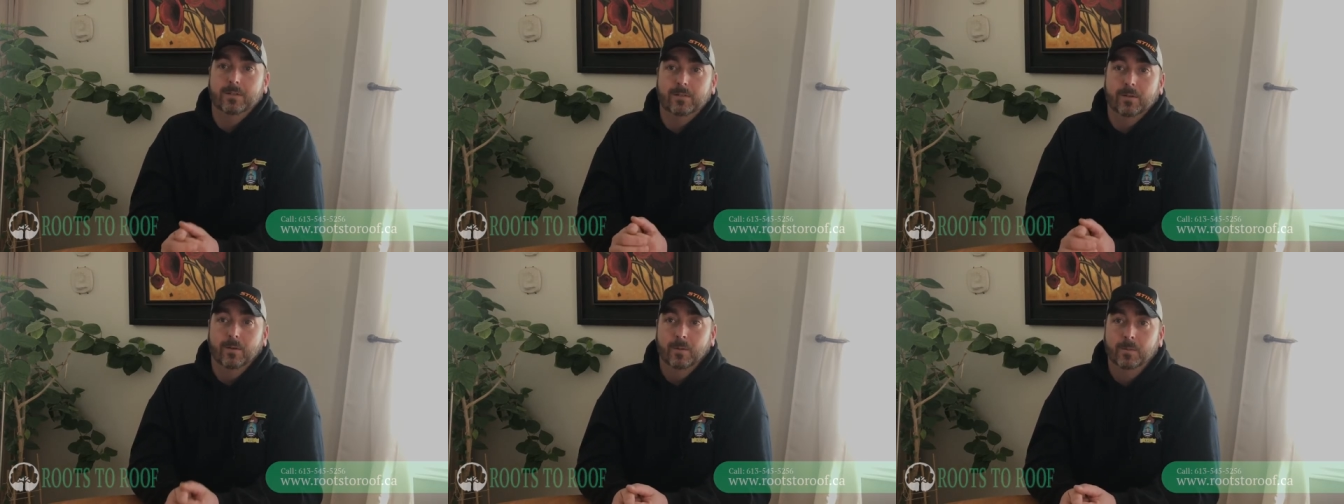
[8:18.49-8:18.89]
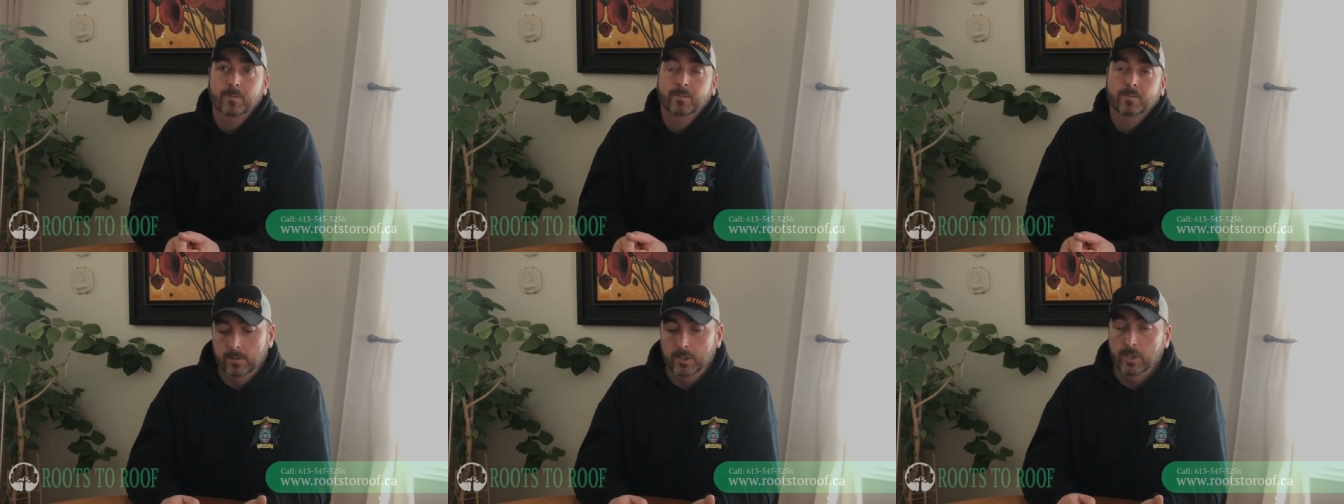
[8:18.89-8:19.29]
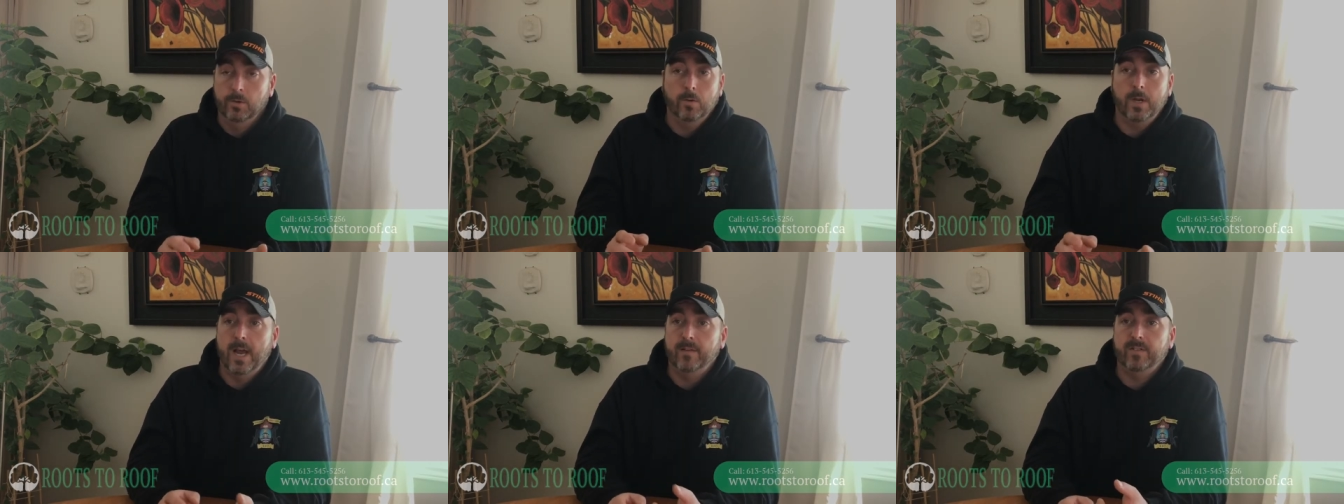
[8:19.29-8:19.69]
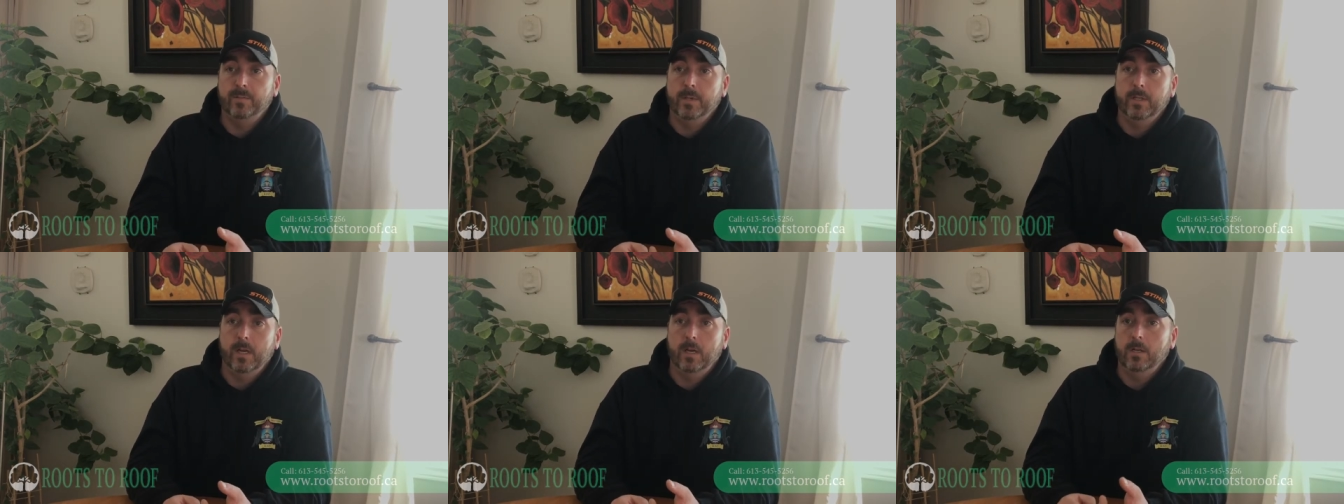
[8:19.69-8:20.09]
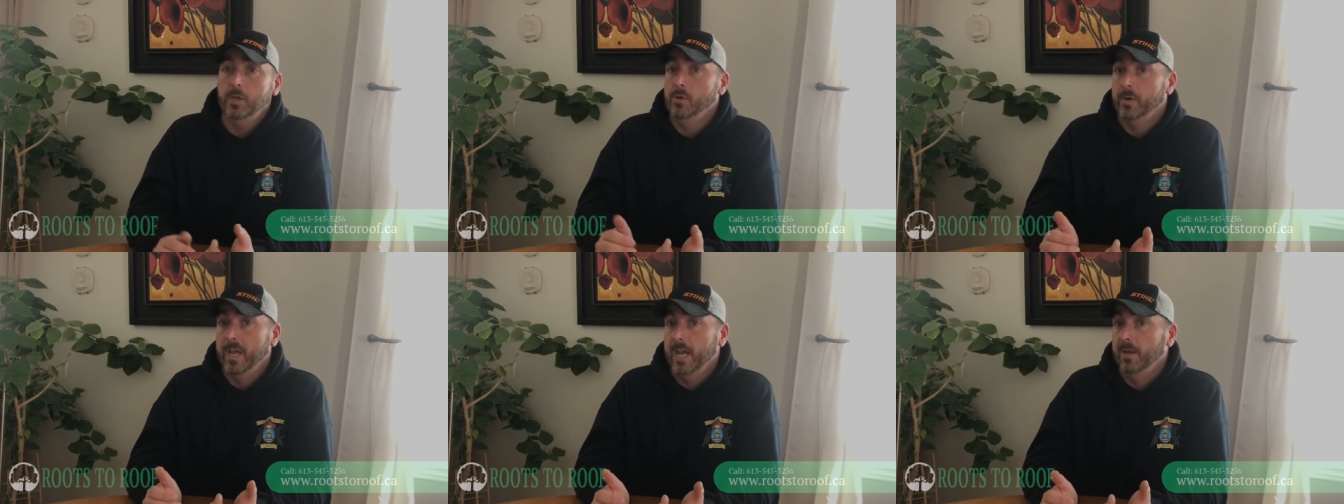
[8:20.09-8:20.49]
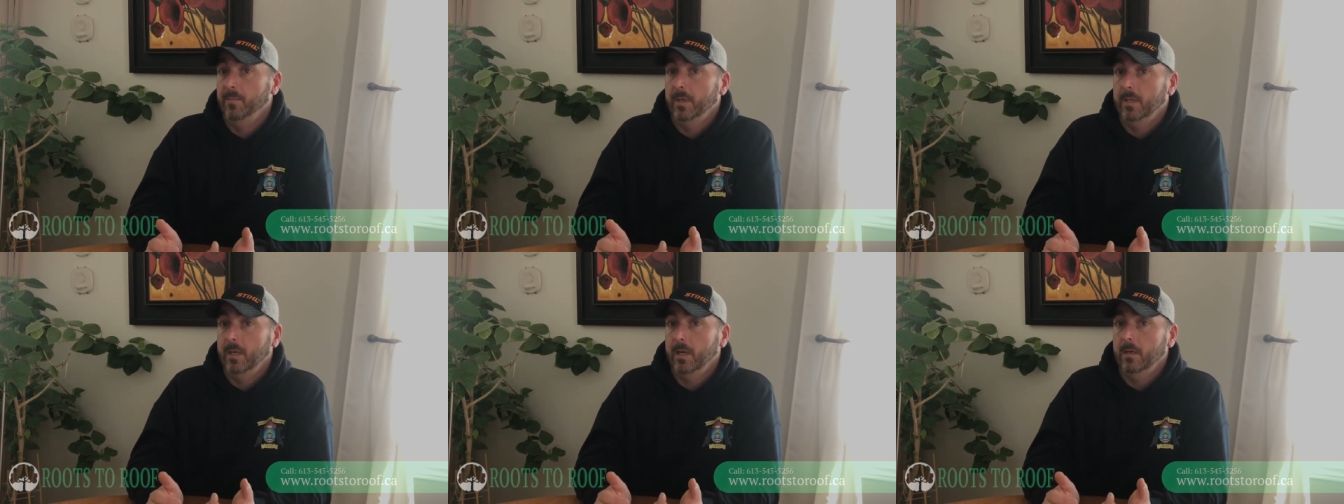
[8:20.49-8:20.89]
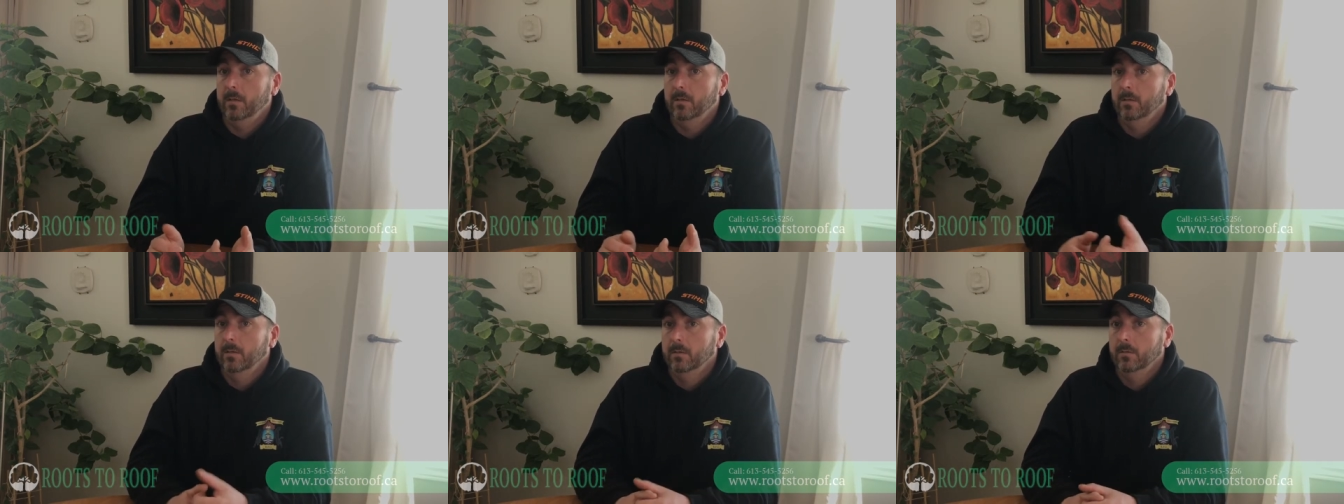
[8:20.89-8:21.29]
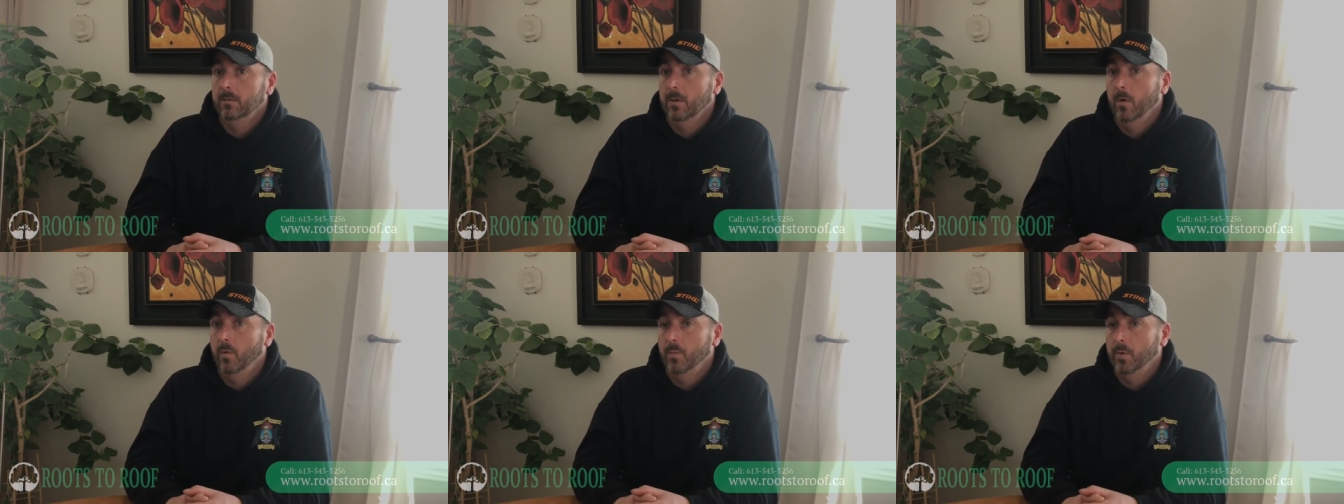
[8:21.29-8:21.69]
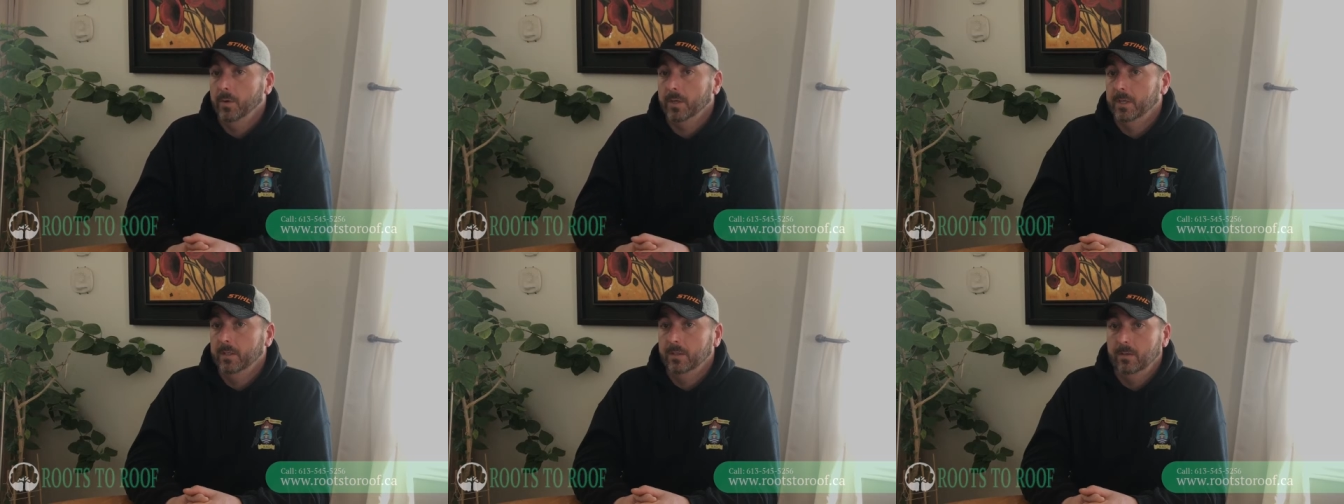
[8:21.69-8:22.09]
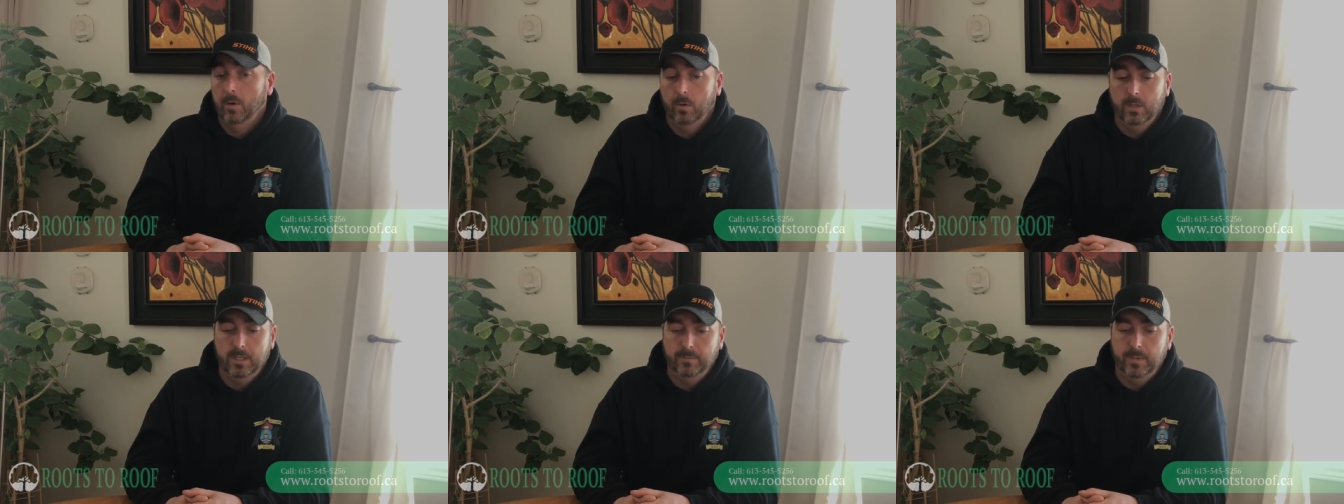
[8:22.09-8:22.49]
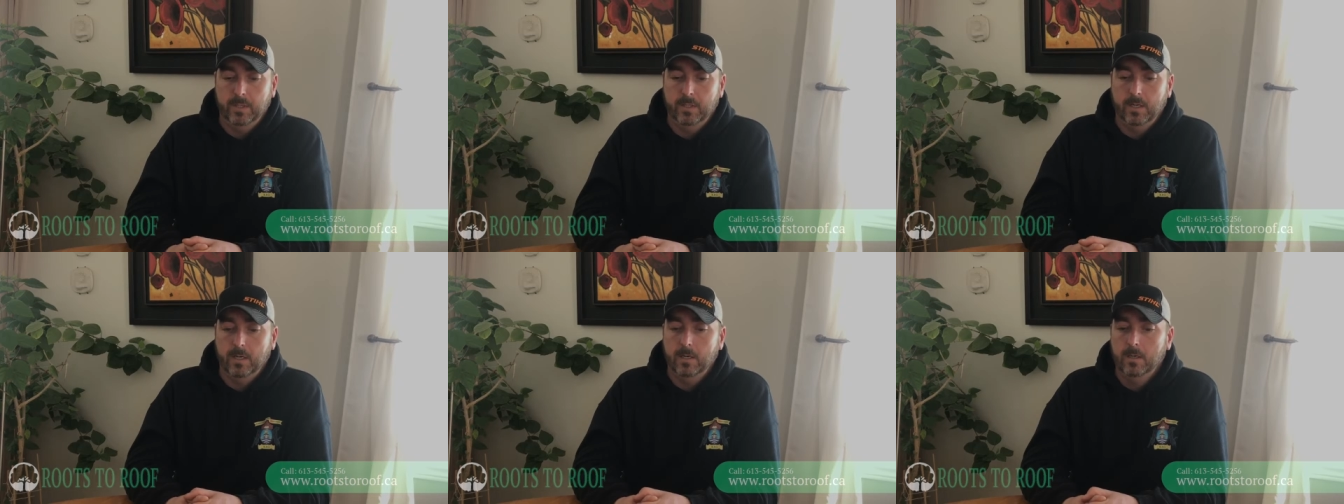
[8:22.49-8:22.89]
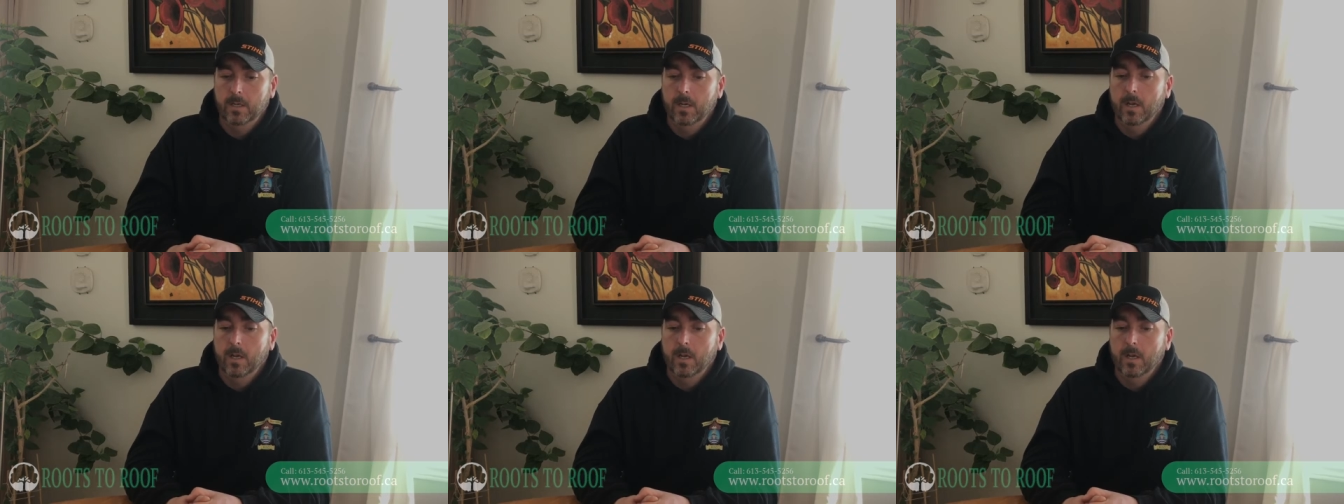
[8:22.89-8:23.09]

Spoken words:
So you don't have to be there. You can be there. The homeowner can totally be there.